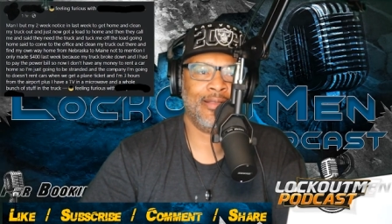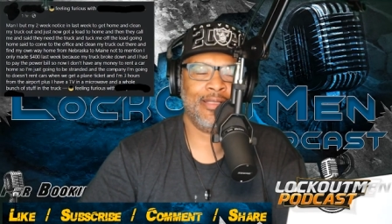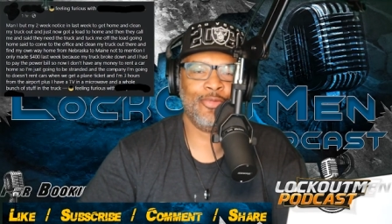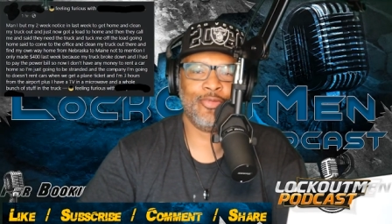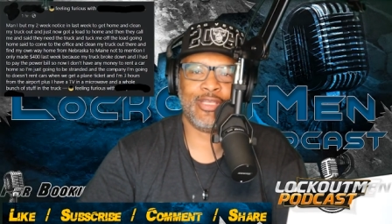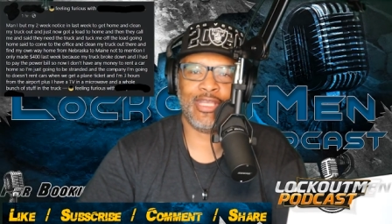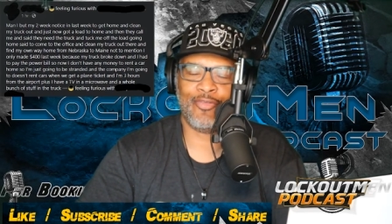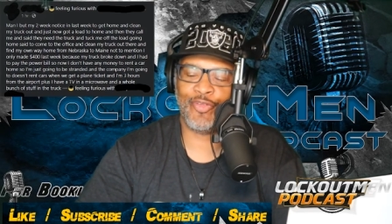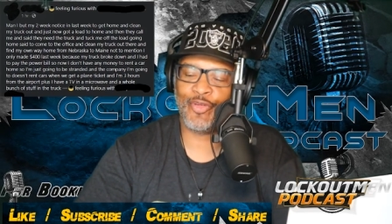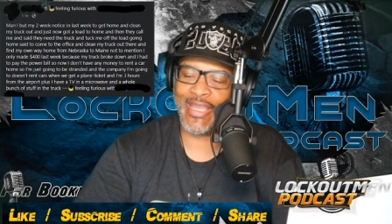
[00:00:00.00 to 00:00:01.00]
you
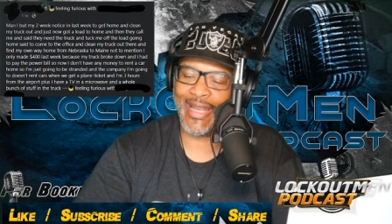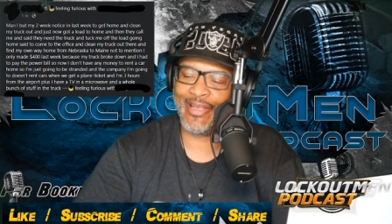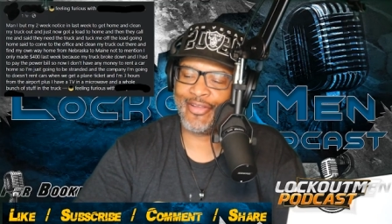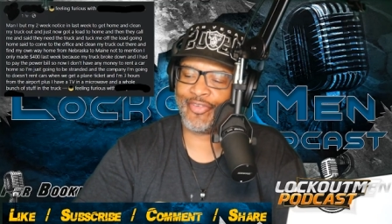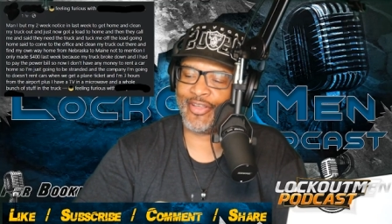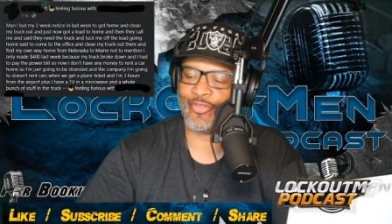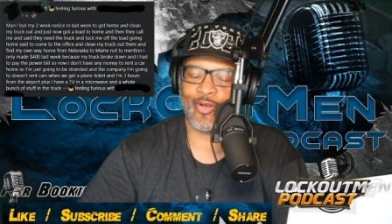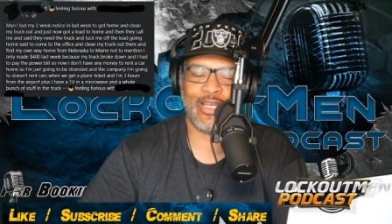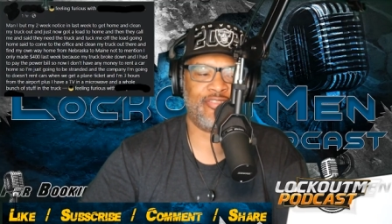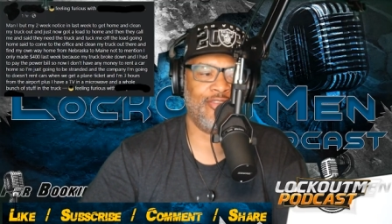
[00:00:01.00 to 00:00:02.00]
if you get into
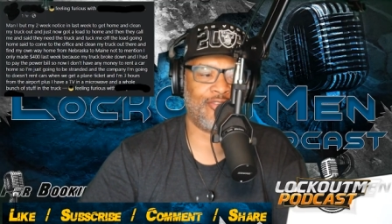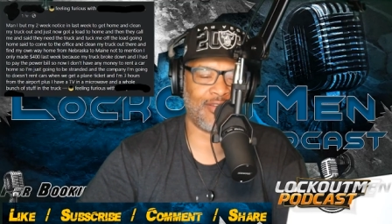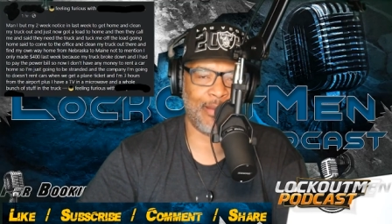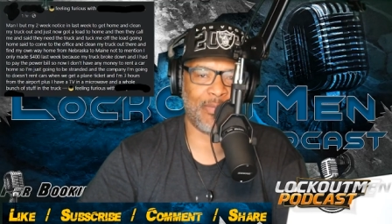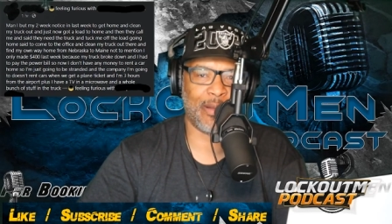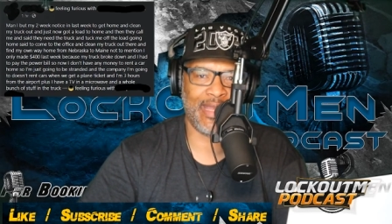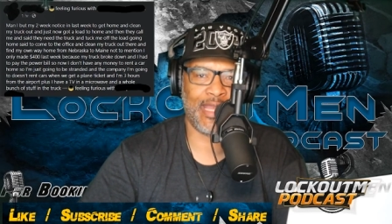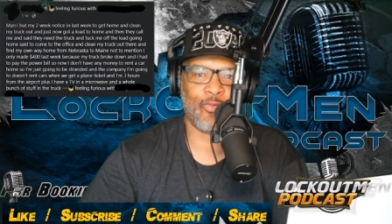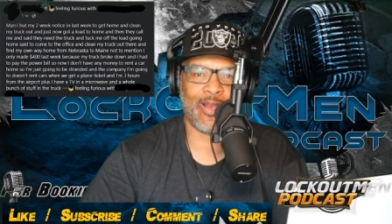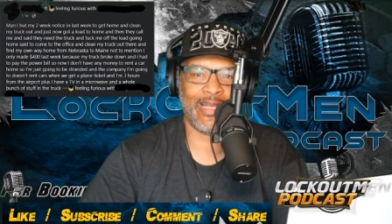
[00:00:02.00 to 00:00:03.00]
situations like my
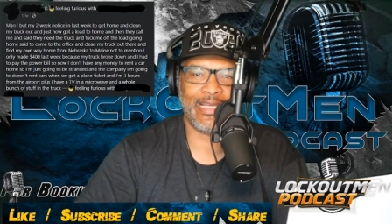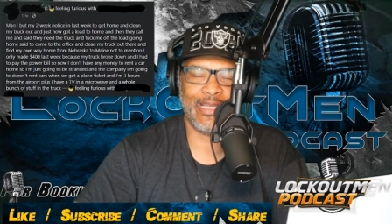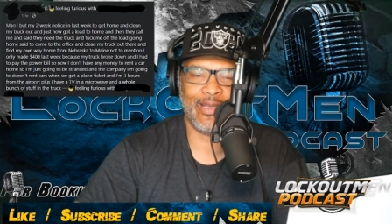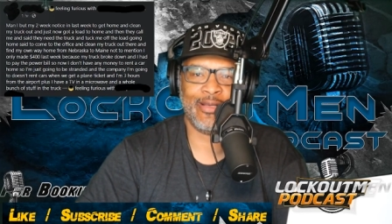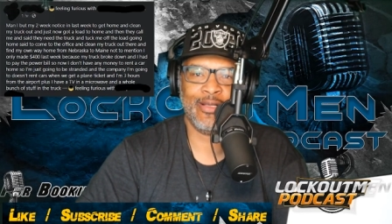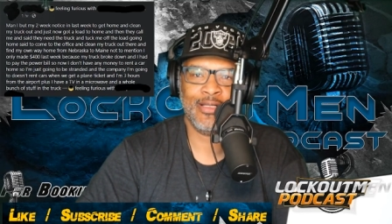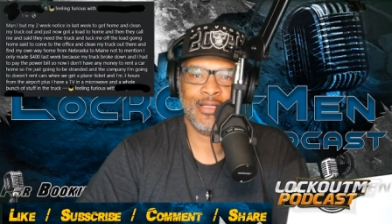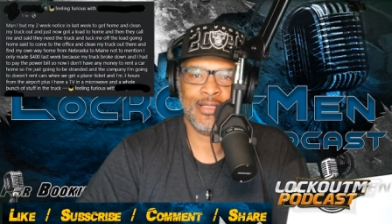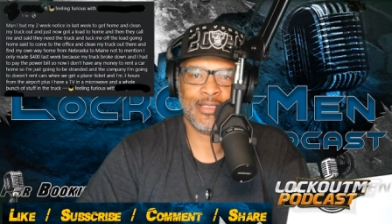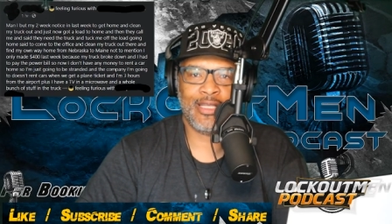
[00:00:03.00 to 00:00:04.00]
man right here,
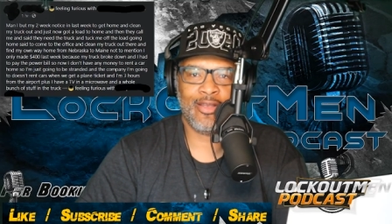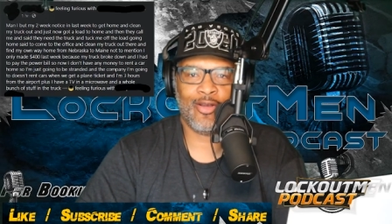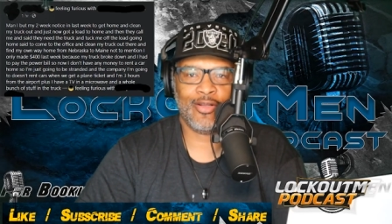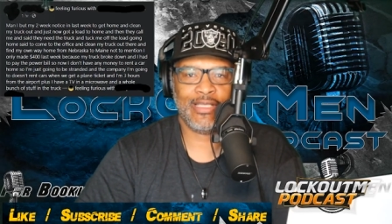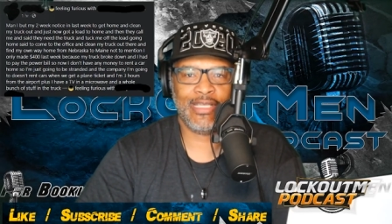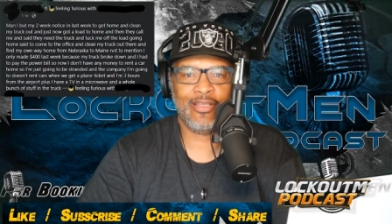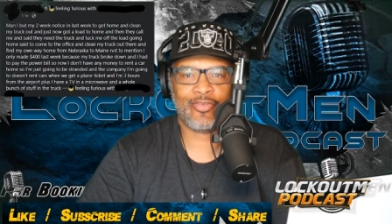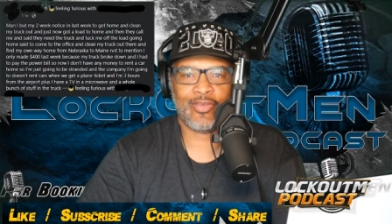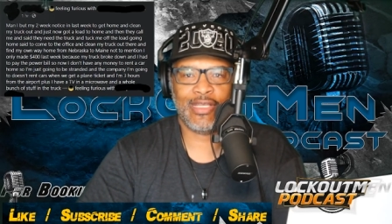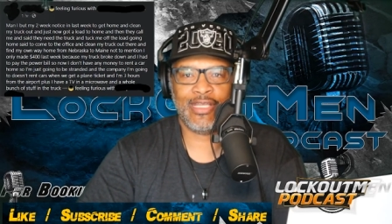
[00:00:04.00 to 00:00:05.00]
you know,
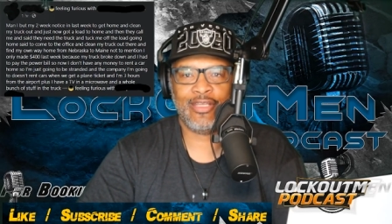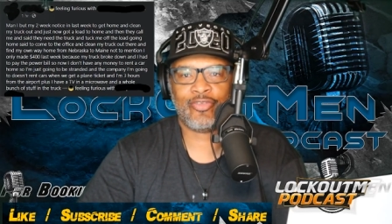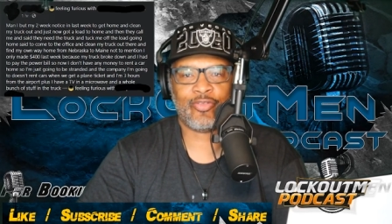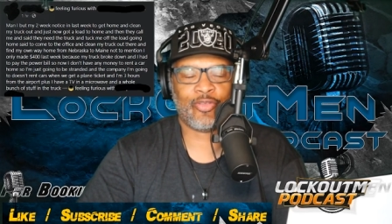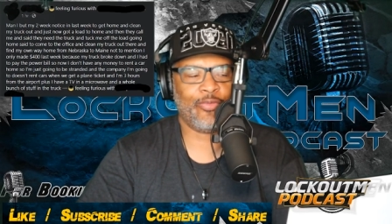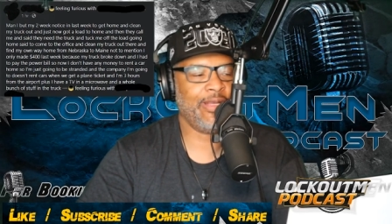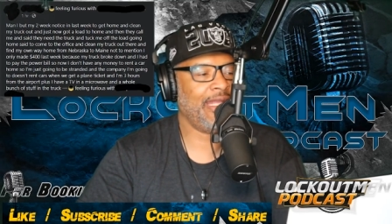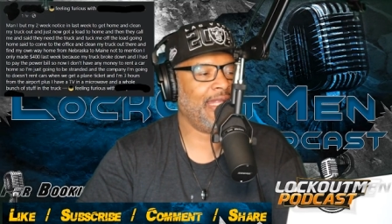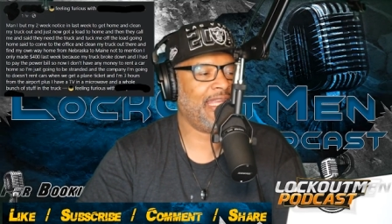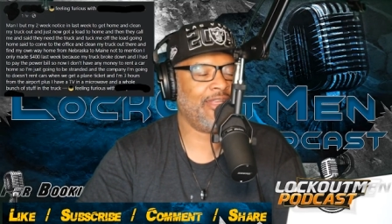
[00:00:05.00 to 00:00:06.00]
he's he's
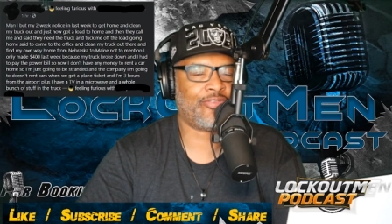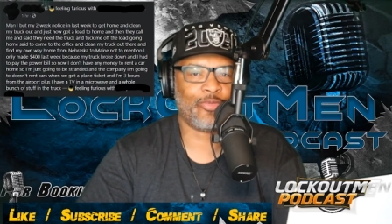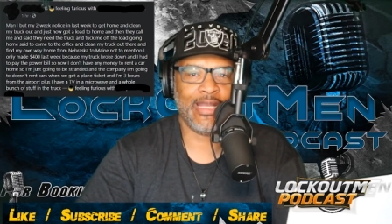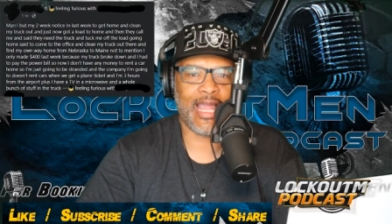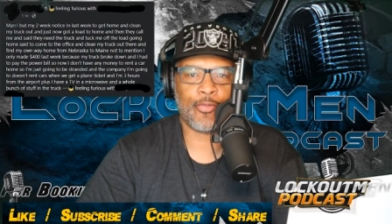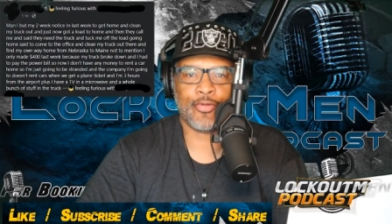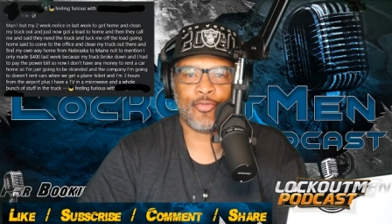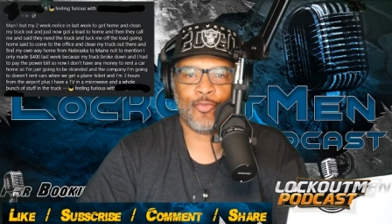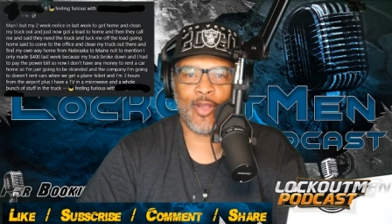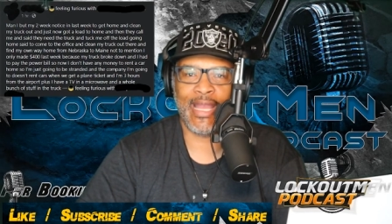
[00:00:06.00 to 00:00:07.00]
three he's three hours
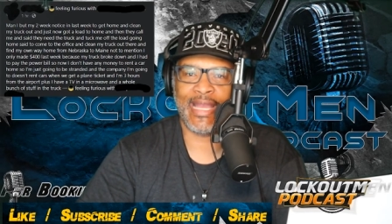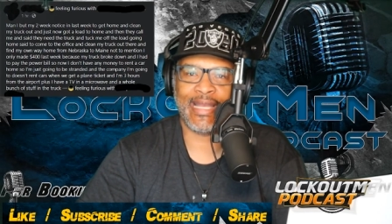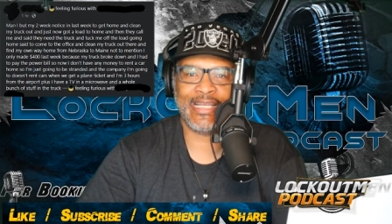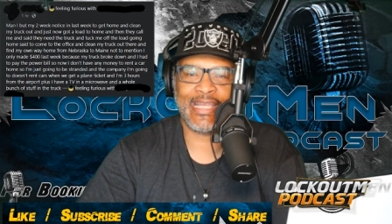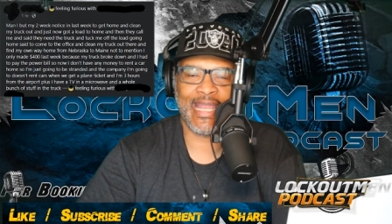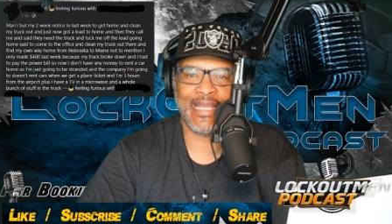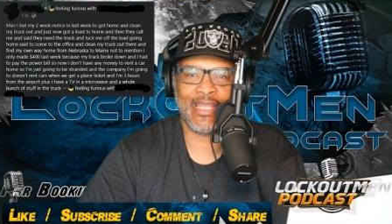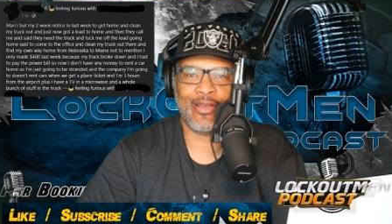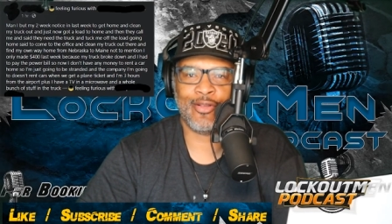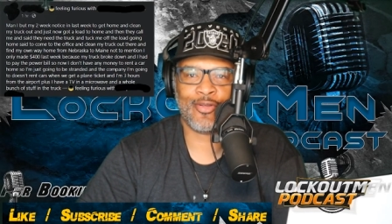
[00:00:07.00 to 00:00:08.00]
away and he can't
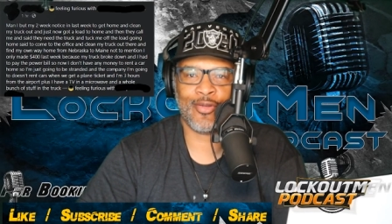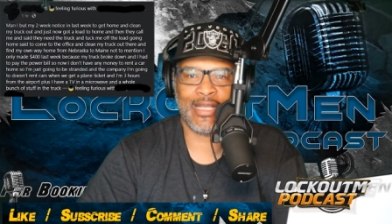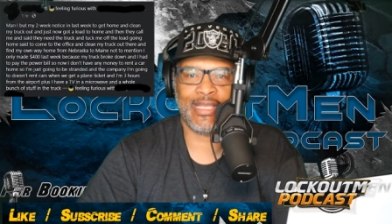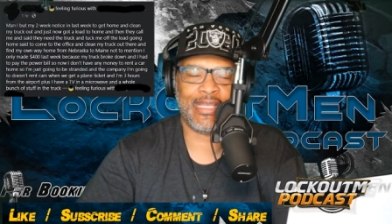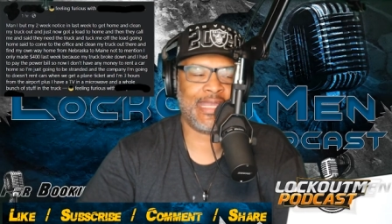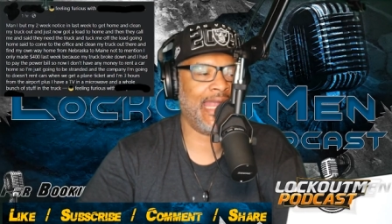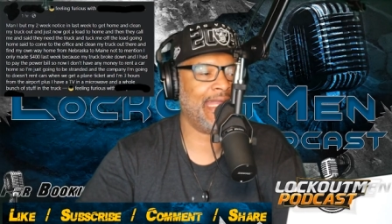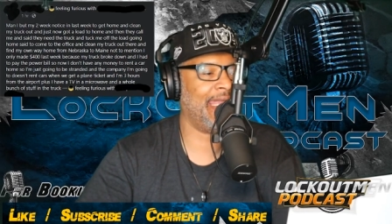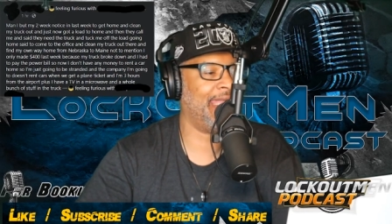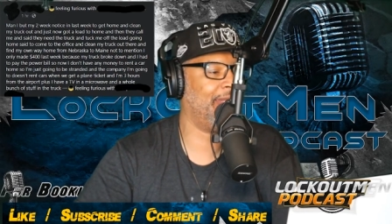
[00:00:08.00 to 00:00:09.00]
get a he can't get